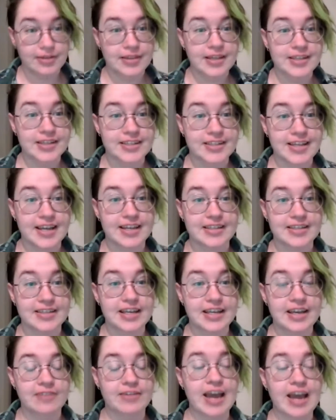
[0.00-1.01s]
That says,
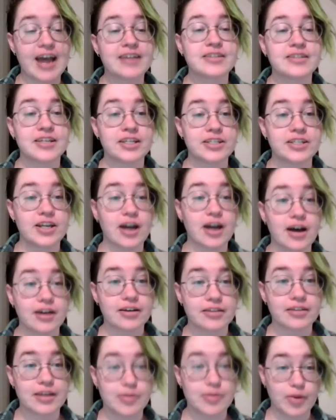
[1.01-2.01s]
if cats could
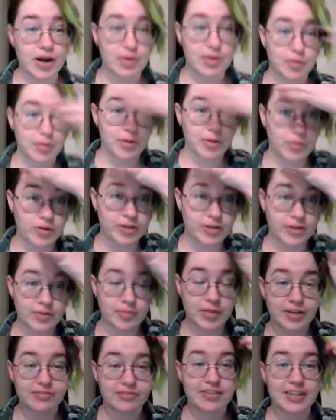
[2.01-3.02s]
talk, they probably
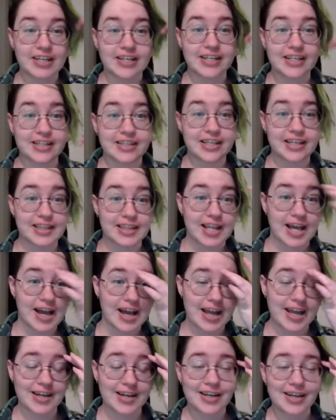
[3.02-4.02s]
wouldn't, but if they did, they'd
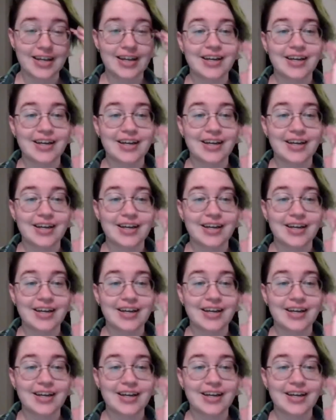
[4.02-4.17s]
lie.